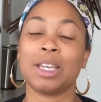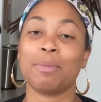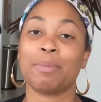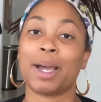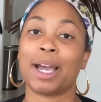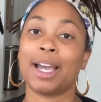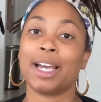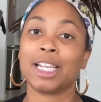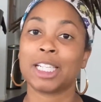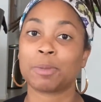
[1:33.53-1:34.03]

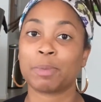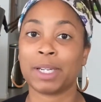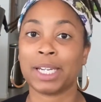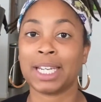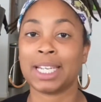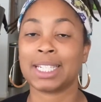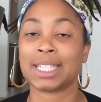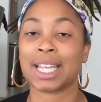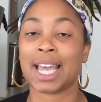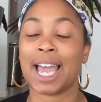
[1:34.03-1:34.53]
My husband
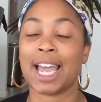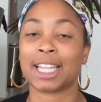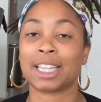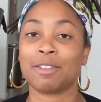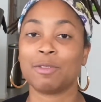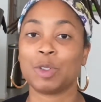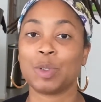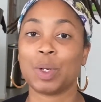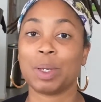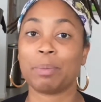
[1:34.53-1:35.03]
is the
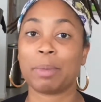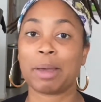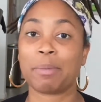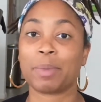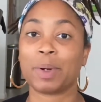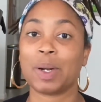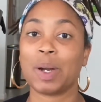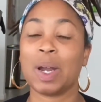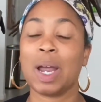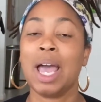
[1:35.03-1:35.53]
active duty
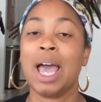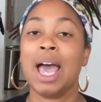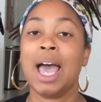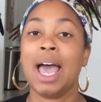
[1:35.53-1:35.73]
member,